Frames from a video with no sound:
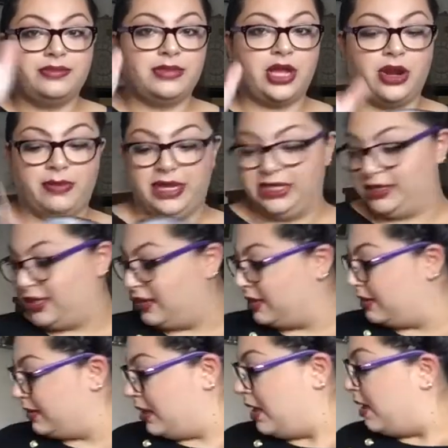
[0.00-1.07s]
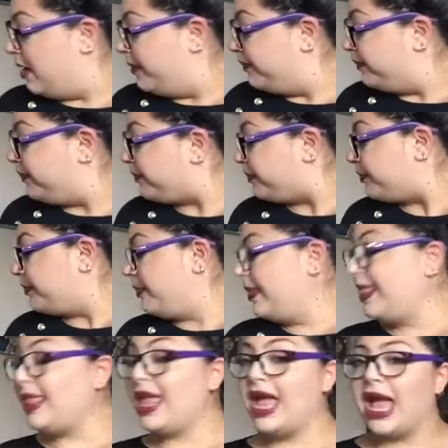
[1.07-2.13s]
They're amazing. Um,
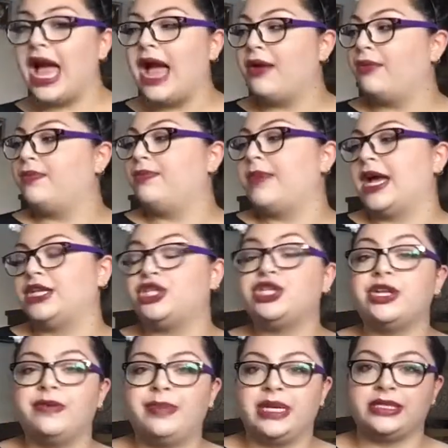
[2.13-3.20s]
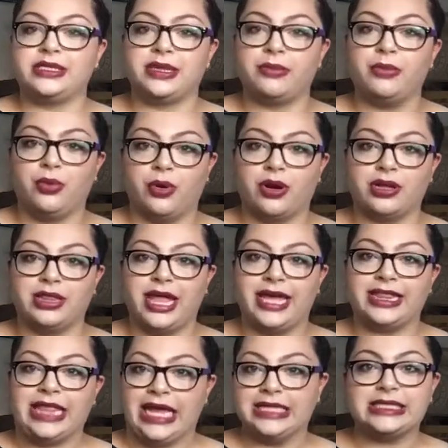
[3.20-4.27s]
I I should have picked up more.
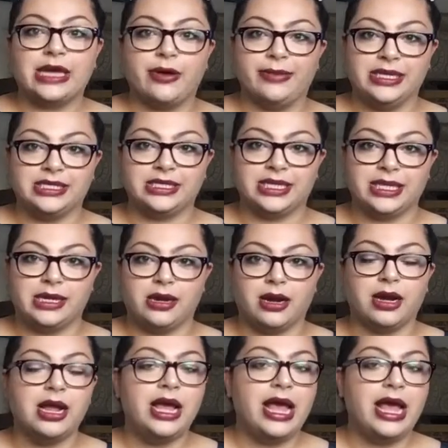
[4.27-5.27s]
Like, that's how amazing they are.